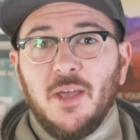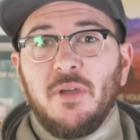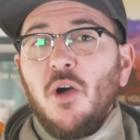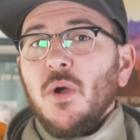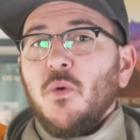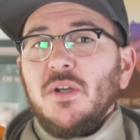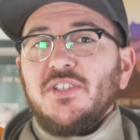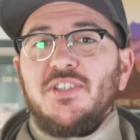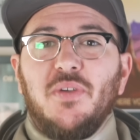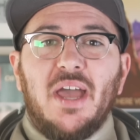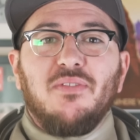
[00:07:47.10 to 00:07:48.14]
Let me know what
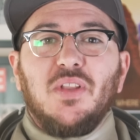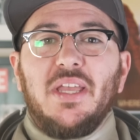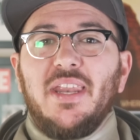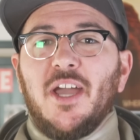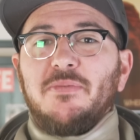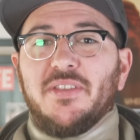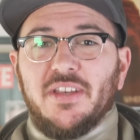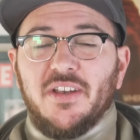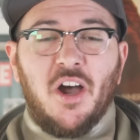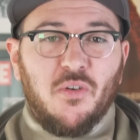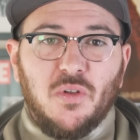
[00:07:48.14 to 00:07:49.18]
questions you have leading up to the
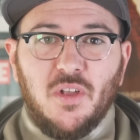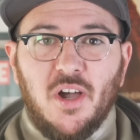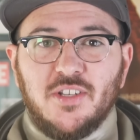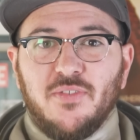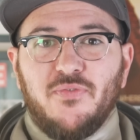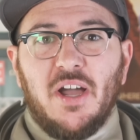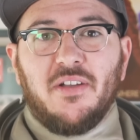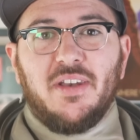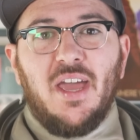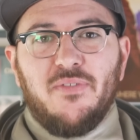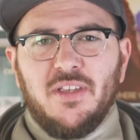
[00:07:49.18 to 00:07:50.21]
inaugural launch of Falcon
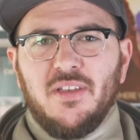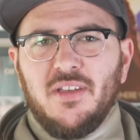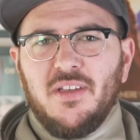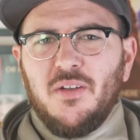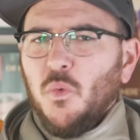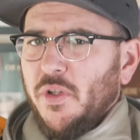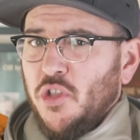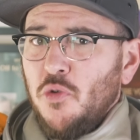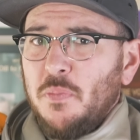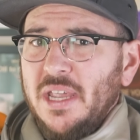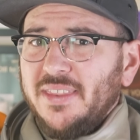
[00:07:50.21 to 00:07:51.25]
Heavy. Will
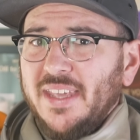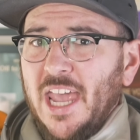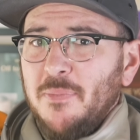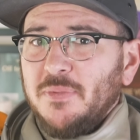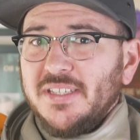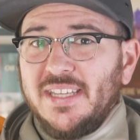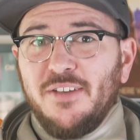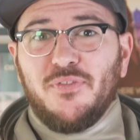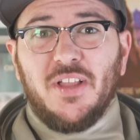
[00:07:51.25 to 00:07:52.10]
you be at the Cape to see it